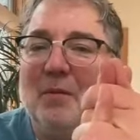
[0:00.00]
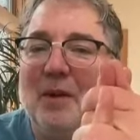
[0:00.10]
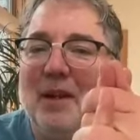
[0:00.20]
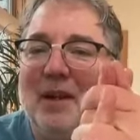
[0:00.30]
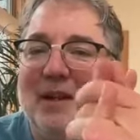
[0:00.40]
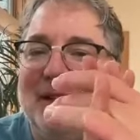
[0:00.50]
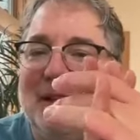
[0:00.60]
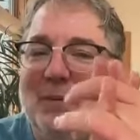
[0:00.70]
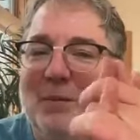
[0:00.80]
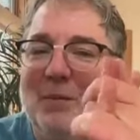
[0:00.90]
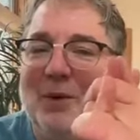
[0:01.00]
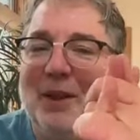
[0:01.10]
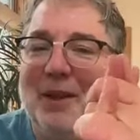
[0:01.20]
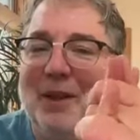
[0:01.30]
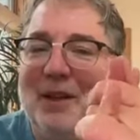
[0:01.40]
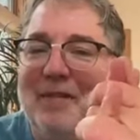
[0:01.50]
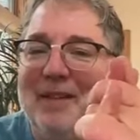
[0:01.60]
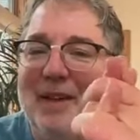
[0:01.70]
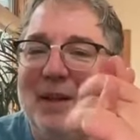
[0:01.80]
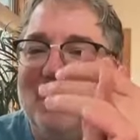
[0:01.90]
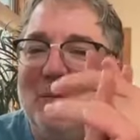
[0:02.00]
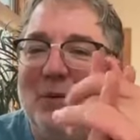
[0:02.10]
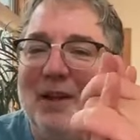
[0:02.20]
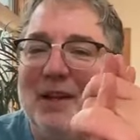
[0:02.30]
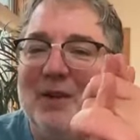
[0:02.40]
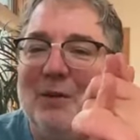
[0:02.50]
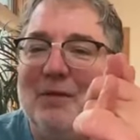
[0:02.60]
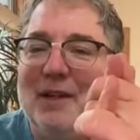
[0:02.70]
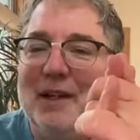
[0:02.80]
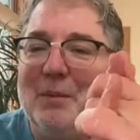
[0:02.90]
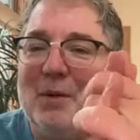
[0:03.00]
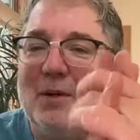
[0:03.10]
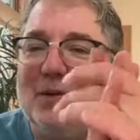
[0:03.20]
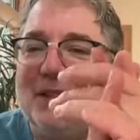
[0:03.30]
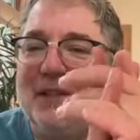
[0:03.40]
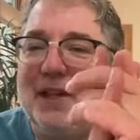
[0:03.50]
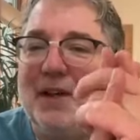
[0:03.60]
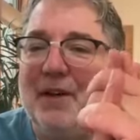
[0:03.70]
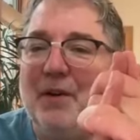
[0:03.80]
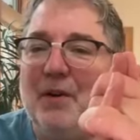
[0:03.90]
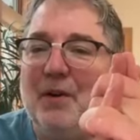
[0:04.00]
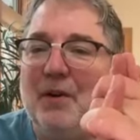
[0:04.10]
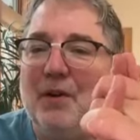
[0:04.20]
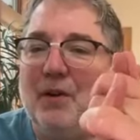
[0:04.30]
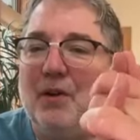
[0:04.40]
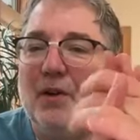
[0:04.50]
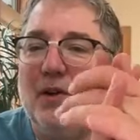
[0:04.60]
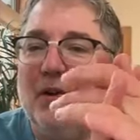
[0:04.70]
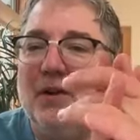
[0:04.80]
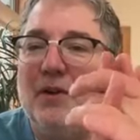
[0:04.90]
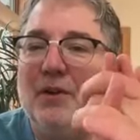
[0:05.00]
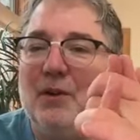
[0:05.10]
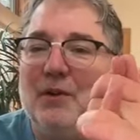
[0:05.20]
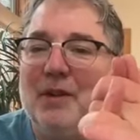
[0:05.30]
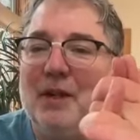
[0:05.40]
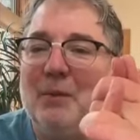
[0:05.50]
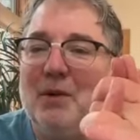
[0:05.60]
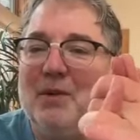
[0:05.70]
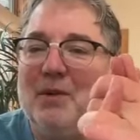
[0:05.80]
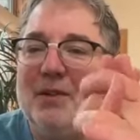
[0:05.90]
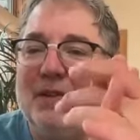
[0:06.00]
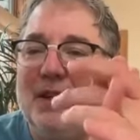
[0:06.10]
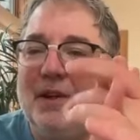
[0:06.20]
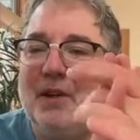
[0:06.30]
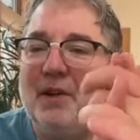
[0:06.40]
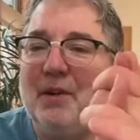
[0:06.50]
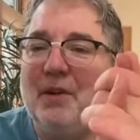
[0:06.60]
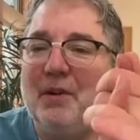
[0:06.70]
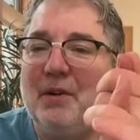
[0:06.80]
make a little bit more like, give a little bit more like, don't forget your bones in there. Don't forget your bones in there.